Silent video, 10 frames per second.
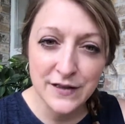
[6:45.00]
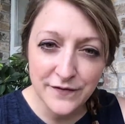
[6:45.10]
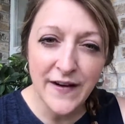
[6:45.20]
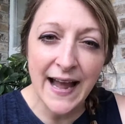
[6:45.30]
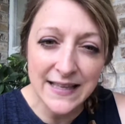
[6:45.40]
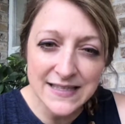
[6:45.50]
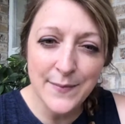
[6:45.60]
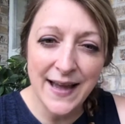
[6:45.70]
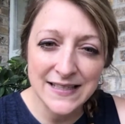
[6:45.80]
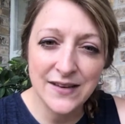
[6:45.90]
find some
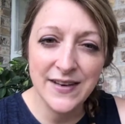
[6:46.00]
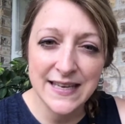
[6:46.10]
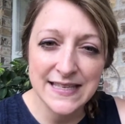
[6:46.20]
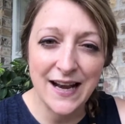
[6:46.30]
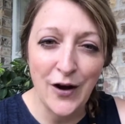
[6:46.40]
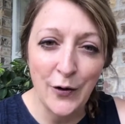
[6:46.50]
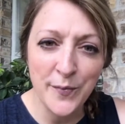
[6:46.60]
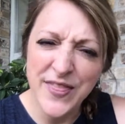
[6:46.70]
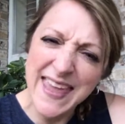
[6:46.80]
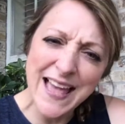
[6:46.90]
activities at home.
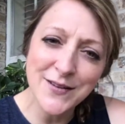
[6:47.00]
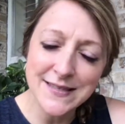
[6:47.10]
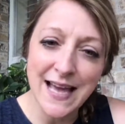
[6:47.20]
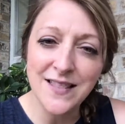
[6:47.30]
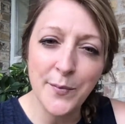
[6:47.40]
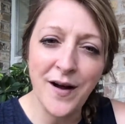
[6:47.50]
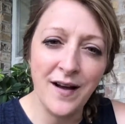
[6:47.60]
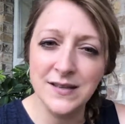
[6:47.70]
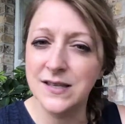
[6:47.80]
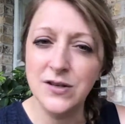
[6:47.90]
Think outside the
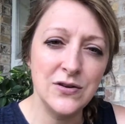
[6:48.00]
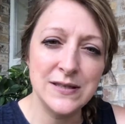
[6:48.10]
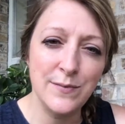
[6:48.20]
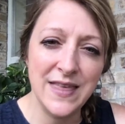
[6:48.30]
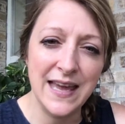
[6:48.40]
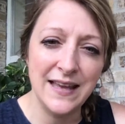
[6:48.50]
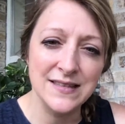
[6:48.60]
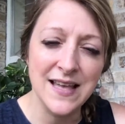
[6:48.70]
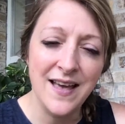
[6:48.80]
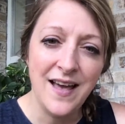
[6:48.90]
box and do some
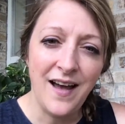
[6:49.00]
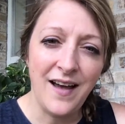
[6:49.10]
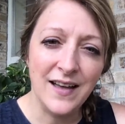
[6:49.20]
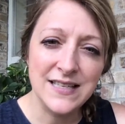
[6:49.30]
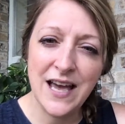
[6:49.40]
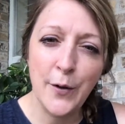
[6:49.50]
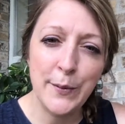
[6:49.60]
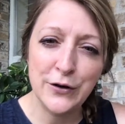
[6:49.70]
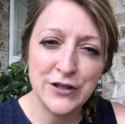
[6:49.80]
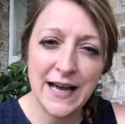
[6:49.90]
things to help
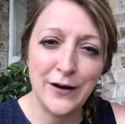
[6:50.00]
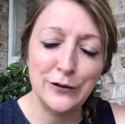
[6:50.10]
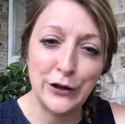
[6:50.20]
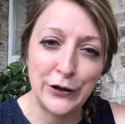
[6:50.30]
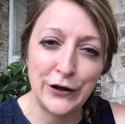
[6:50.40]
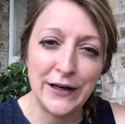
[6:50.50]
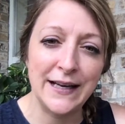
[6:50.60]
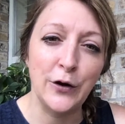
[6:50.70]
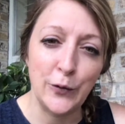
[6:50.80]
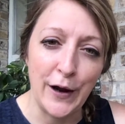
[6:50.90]
your child learn
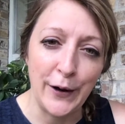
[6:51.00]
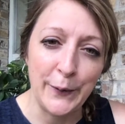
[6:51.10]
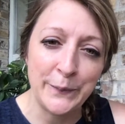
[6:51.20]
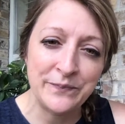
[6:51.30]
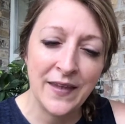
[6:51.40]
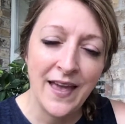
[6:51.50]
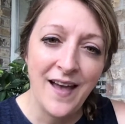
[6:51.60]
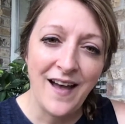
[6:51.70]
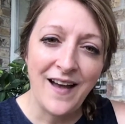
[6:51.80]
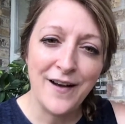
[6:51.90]
and grow.
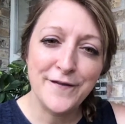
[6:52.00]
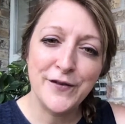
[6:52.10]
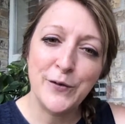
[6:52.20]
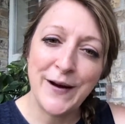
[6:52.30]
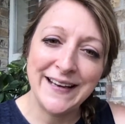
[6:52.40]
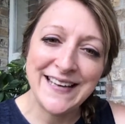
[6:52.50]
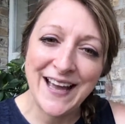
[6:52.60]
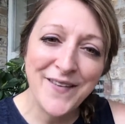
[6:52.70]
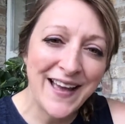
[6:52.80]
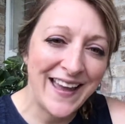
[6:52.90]
For right
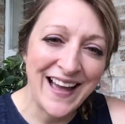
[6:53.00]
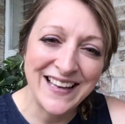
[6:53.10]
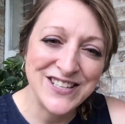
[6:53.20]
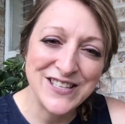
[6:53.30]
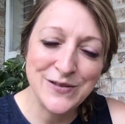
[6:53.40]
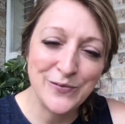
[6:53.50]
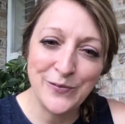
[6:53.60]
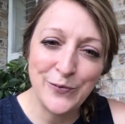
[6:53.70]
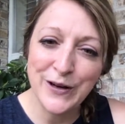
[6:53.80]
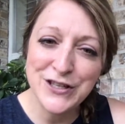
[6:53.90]
now, I just
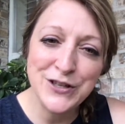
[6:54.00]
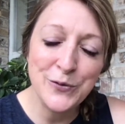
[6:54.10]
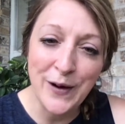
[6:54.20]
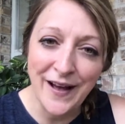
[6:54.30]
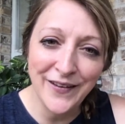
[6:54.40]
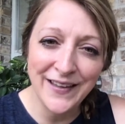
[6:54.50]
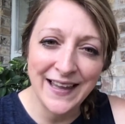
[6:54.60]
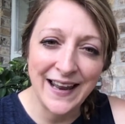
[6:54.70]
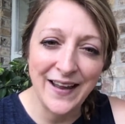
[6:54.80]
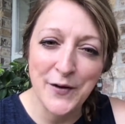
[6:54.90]
wish you well,
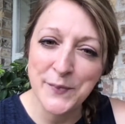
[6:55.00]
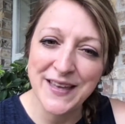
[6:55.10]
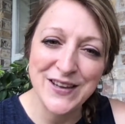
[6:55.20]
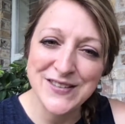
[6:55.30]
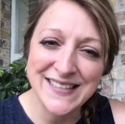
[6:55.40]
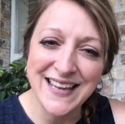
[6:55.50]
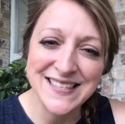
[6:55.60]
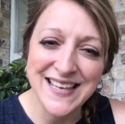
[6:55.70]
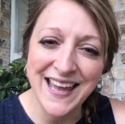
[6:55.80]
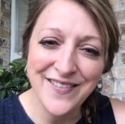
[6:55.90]
and I hope that you stay
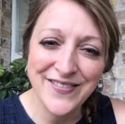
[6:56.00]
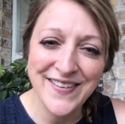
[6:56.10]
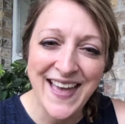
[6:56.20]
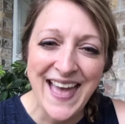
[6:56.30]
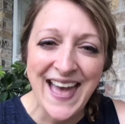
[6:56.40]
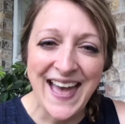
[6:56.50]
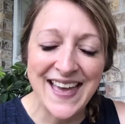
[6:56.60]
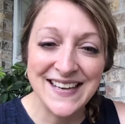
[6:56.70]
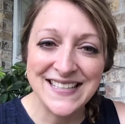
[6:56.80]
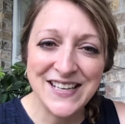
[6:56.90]
safe.
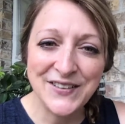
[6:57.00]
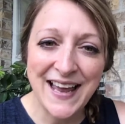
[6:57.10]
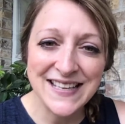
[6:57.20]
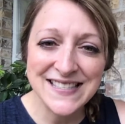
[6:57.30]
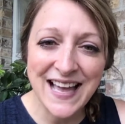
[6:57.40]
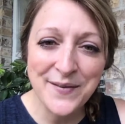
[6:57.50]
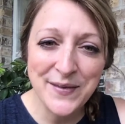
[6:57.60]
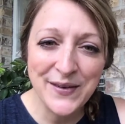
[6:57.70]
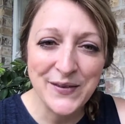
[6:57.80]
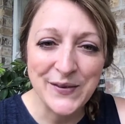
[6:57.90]
And until next time,
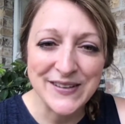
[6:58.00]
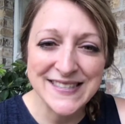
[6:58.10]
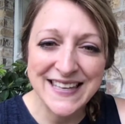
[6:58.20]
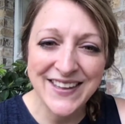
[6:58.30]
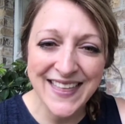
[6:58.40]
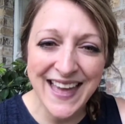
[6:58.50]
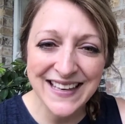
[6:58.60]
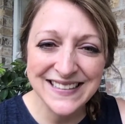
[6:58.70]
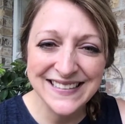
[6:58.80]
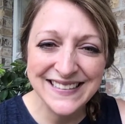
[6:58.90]
we'll see you then.